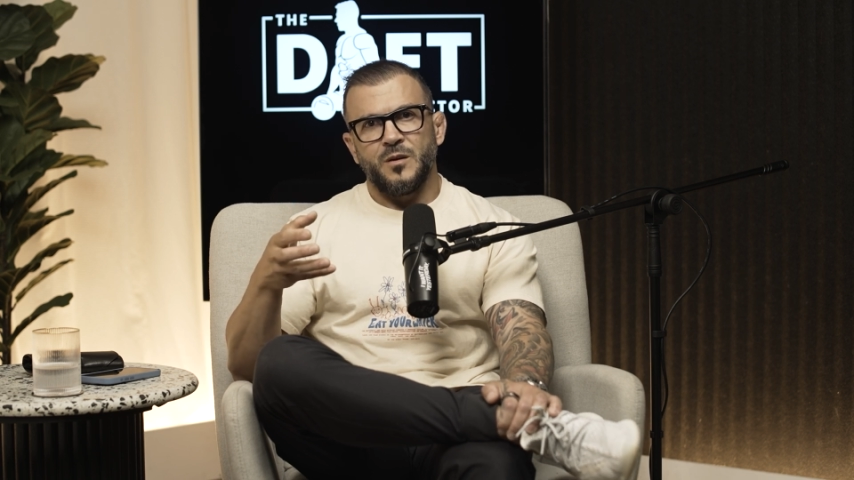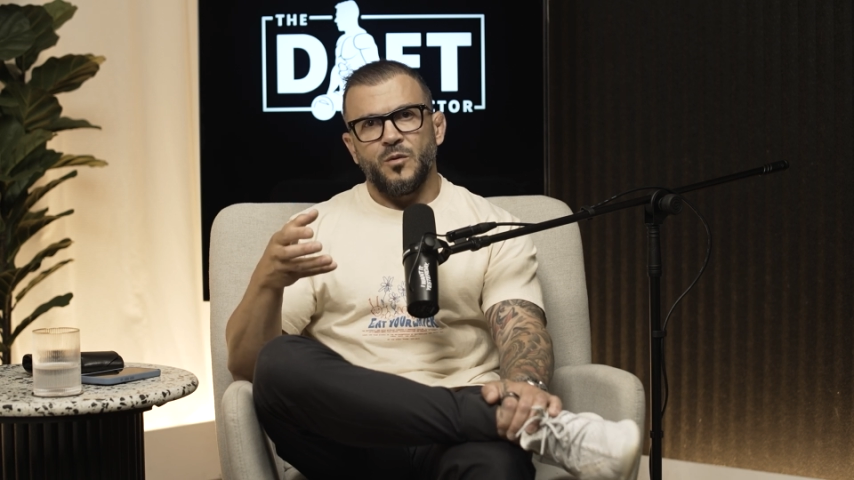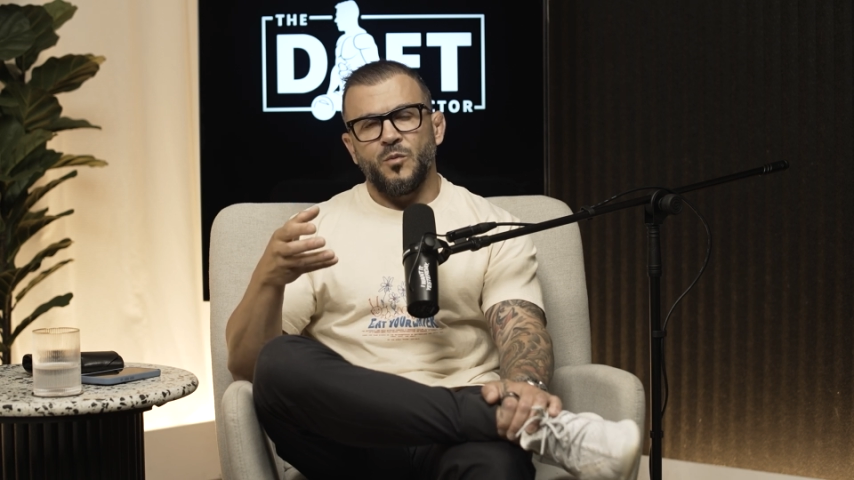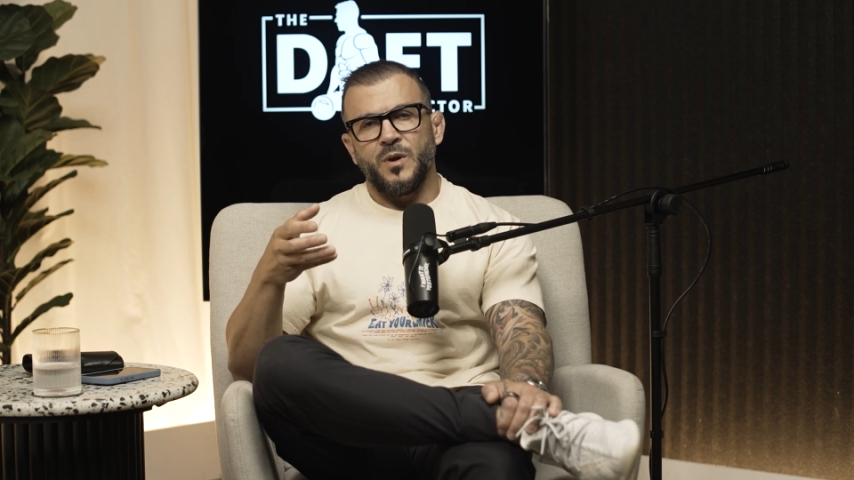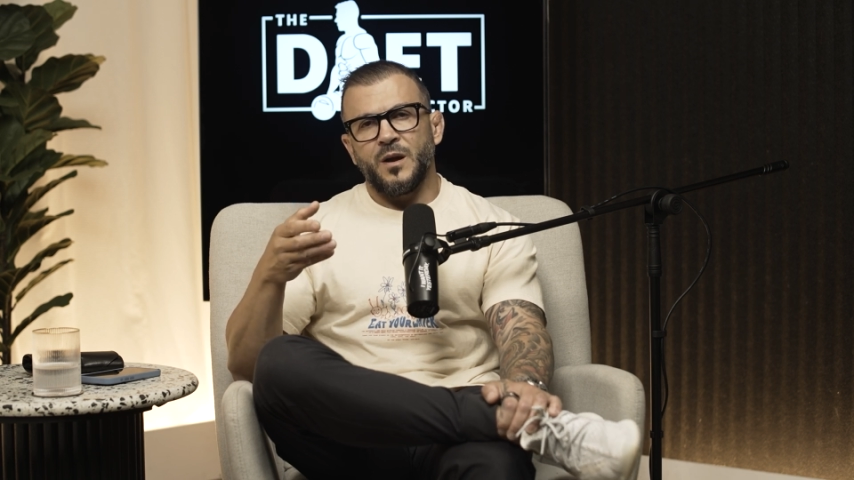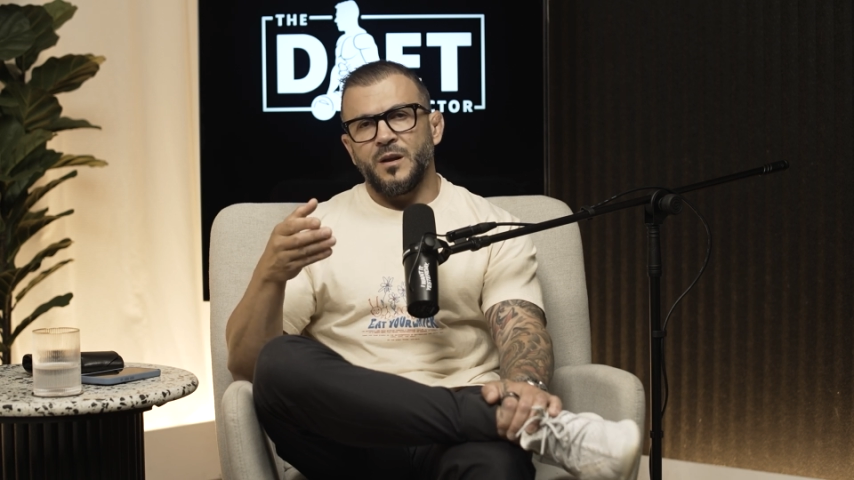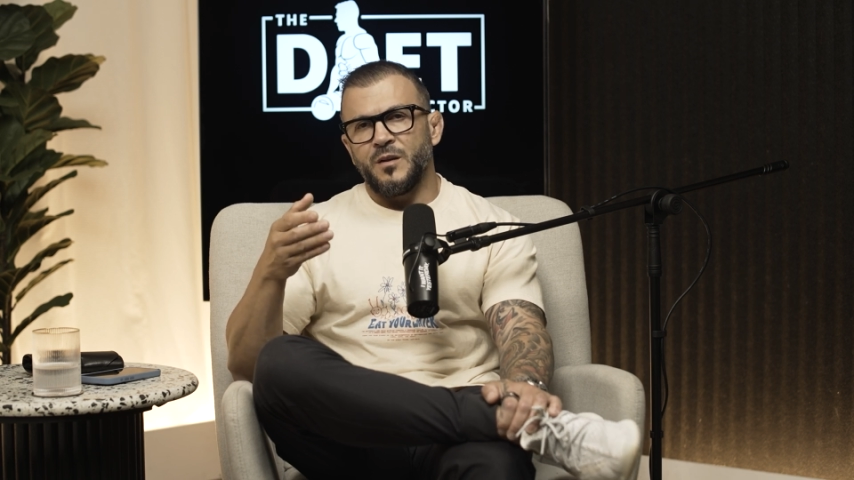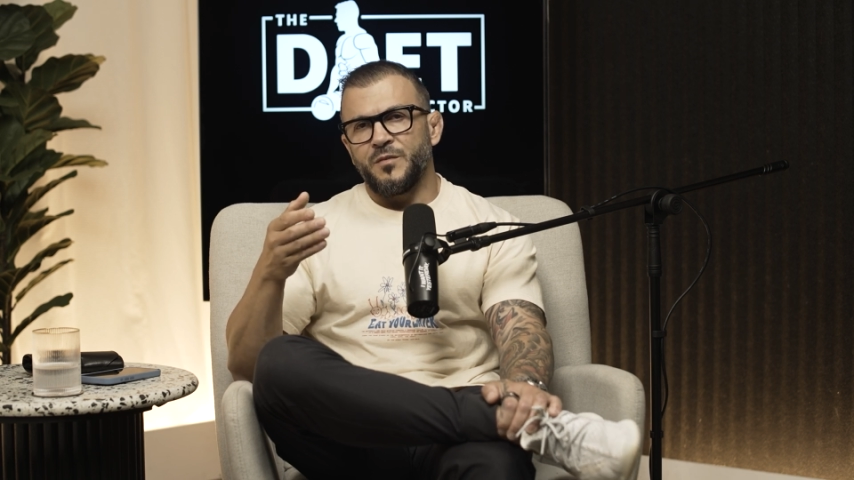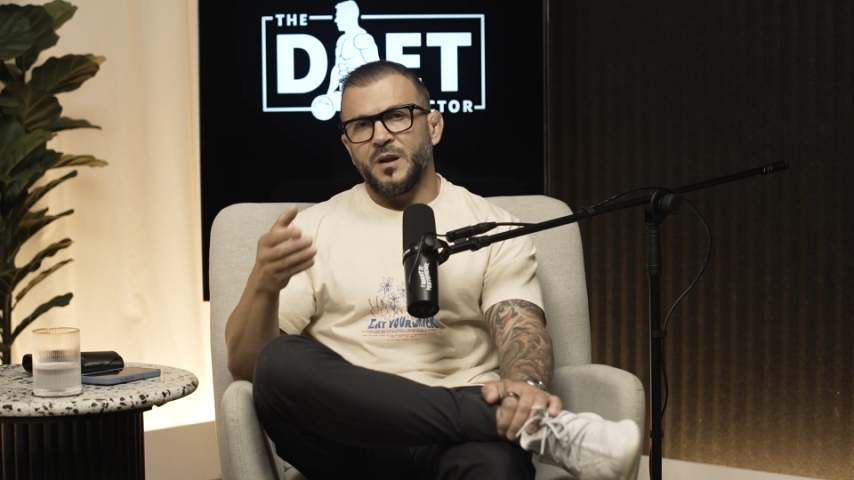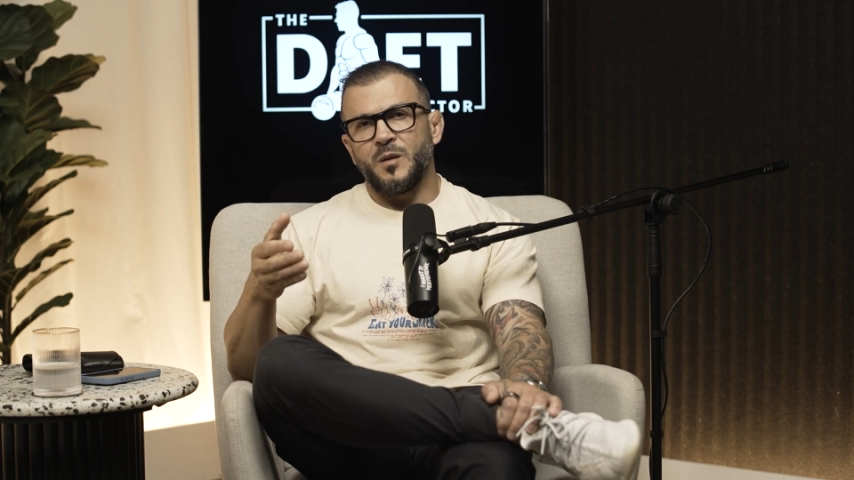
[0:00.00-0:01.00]
we are
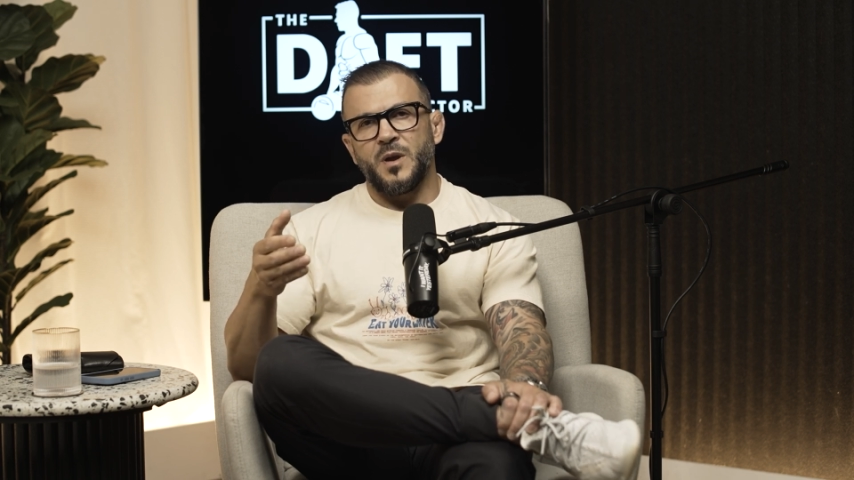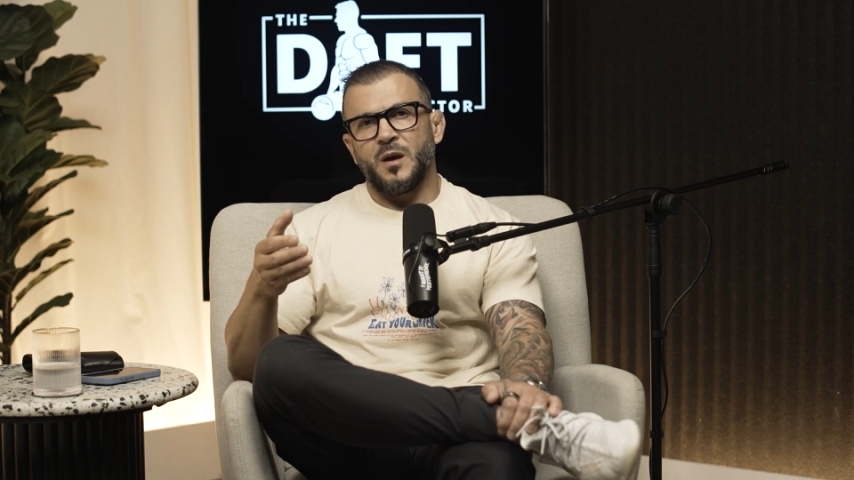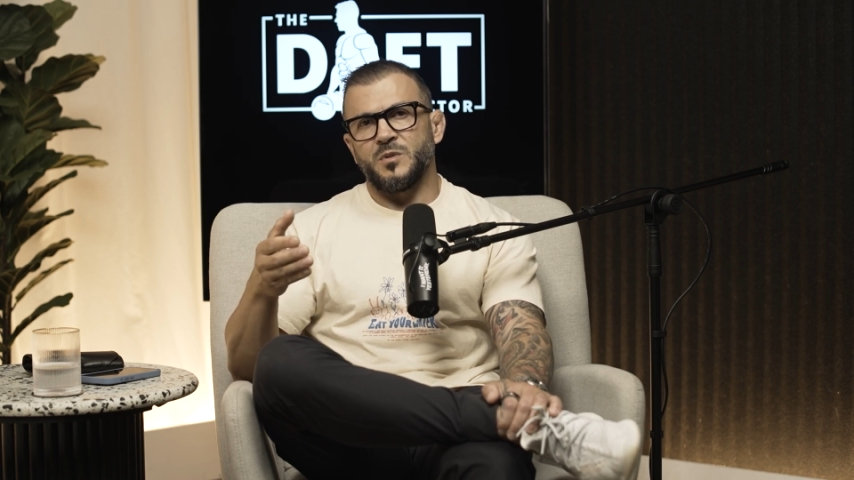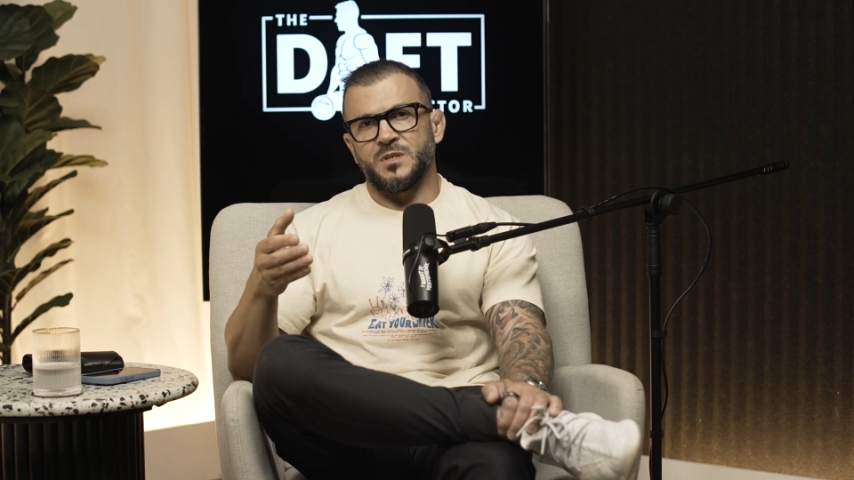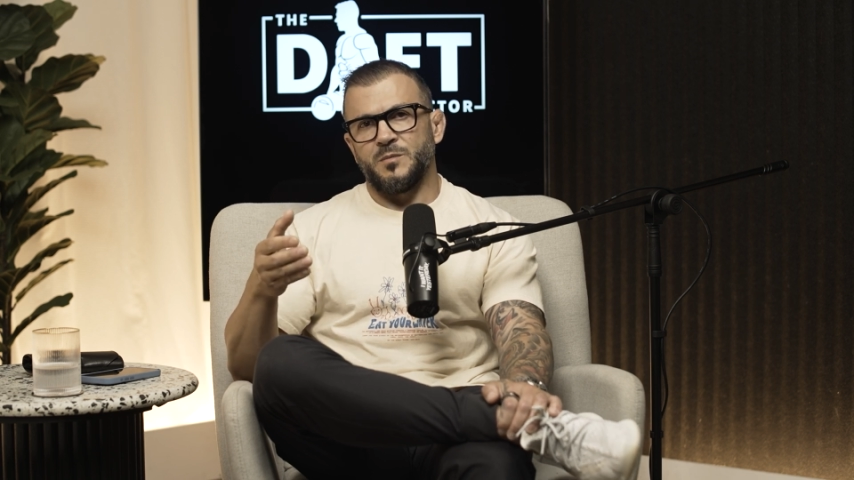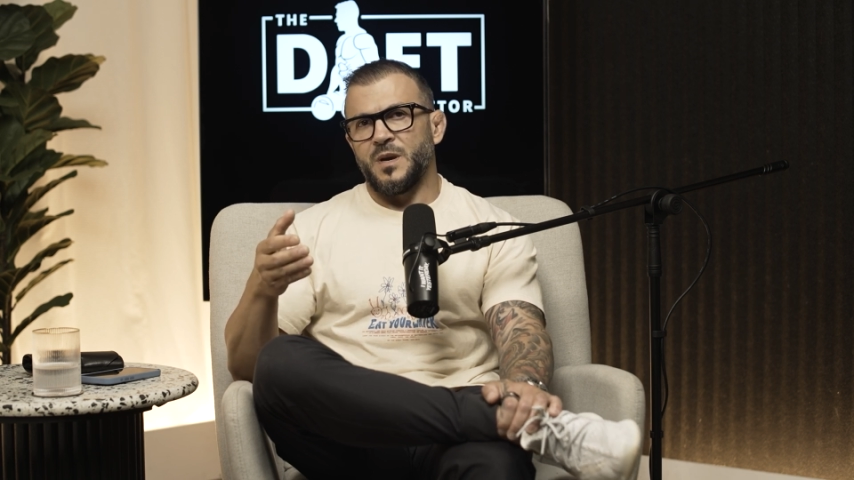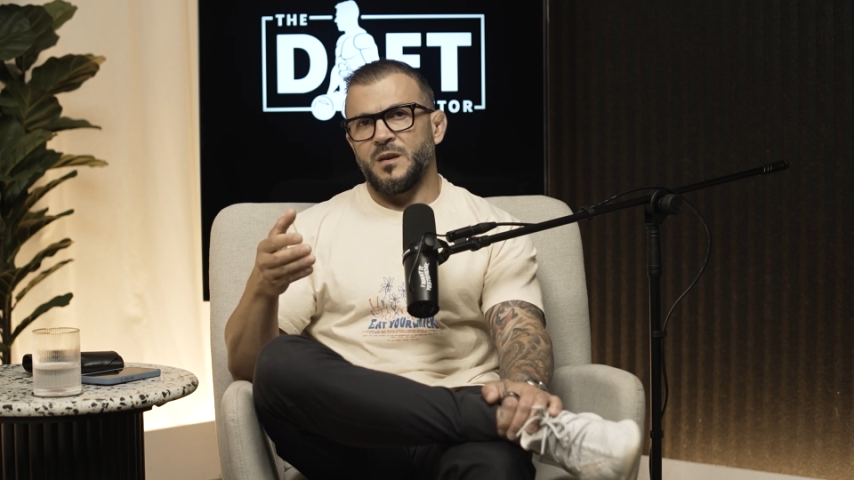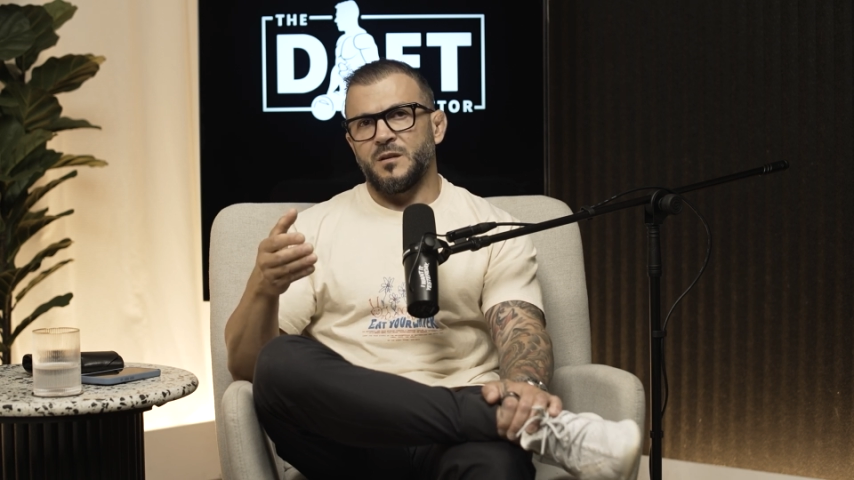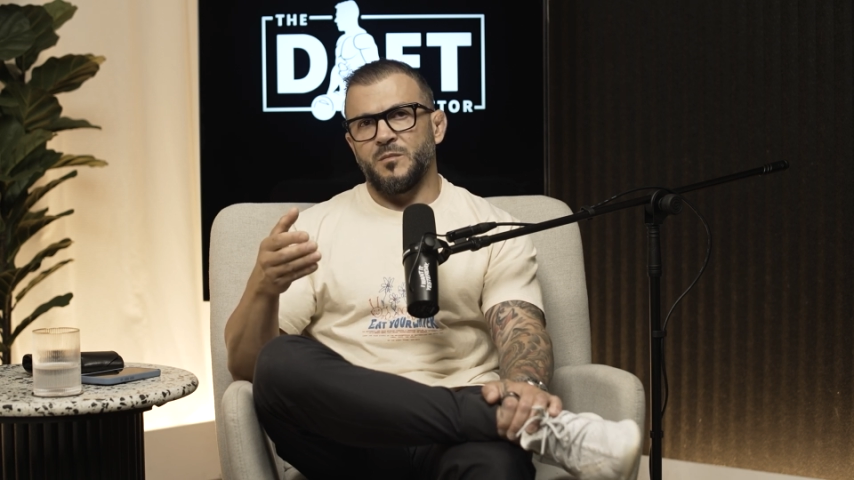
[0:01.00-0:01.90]
never going to be able to make